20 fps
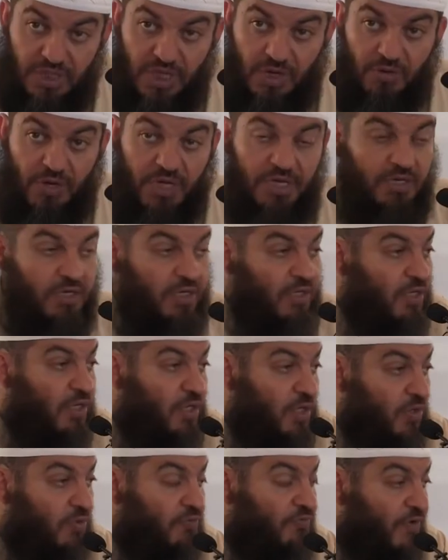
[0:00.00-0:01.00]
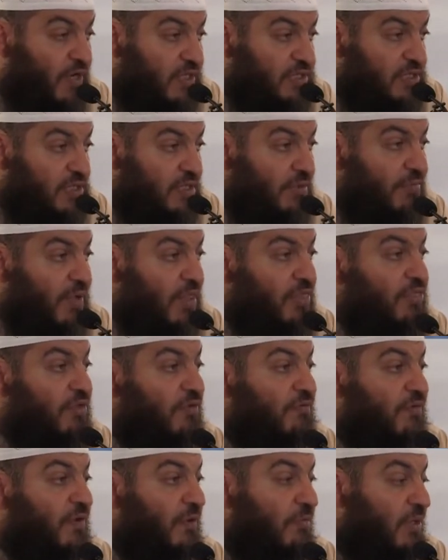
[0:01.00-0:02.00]
The one who fasts the
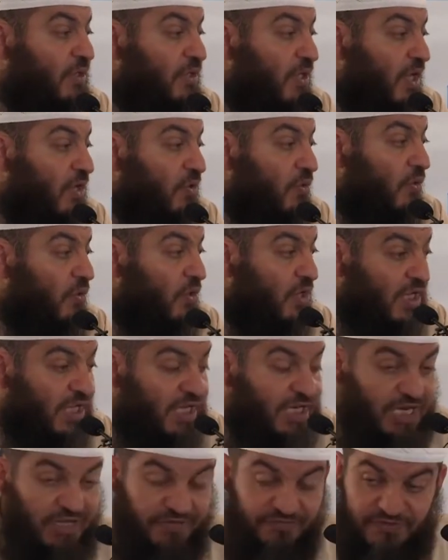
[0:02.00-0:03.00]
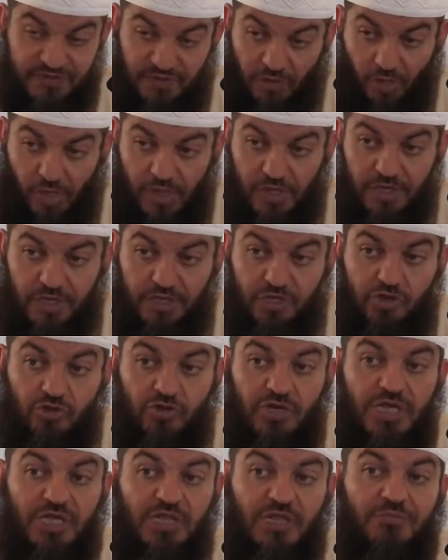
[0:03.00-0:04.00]
month of Ramadan, or he lives
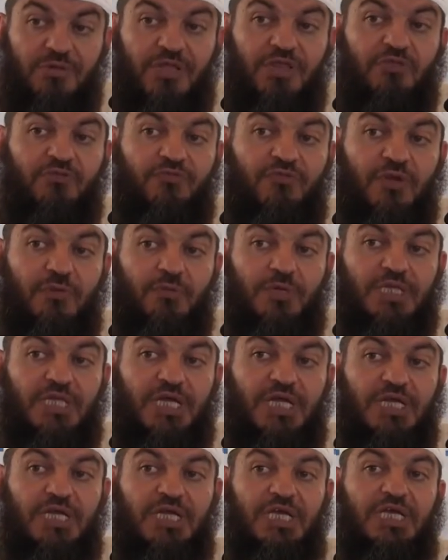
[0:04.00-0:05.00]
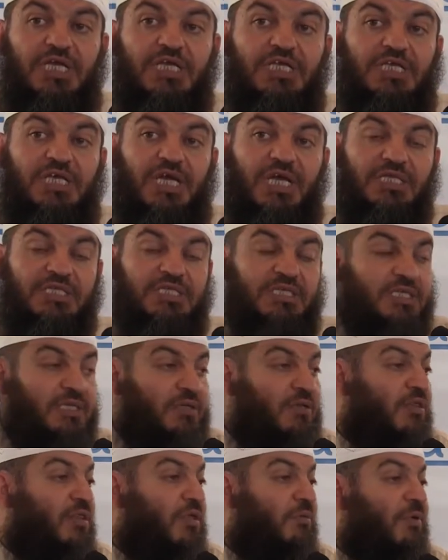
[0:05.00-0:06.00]
during the month of Ramadan, yet
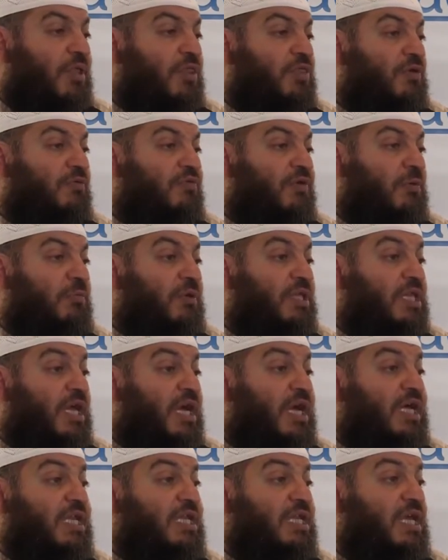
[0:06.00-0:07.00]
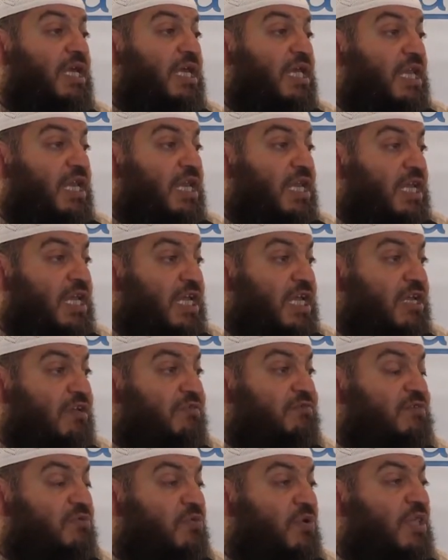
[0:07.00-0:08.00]
the month of Ramadan
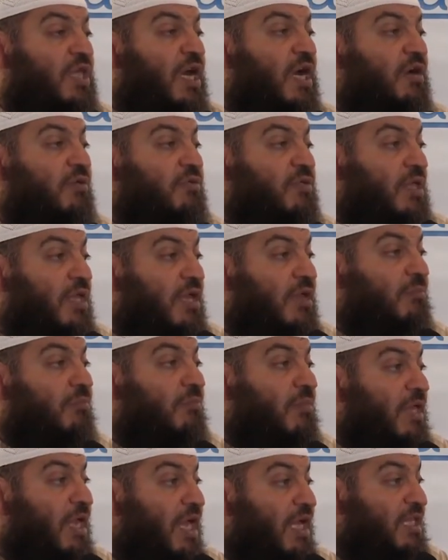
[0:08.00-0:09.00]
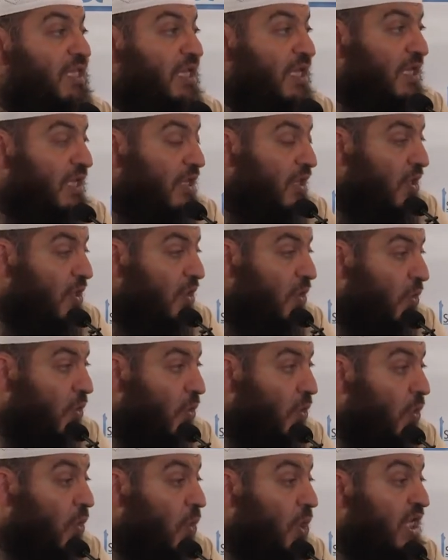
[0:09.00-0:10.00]
leaves without him getting
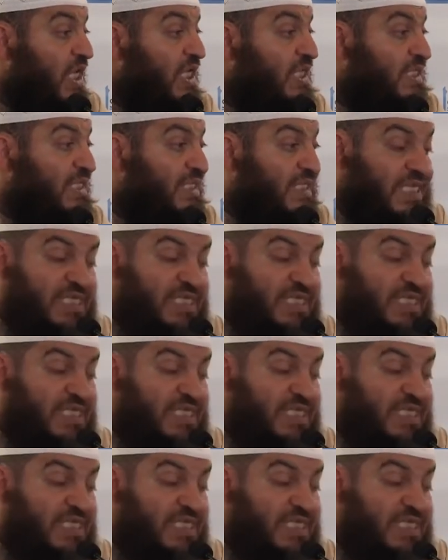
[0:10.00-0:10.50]
all his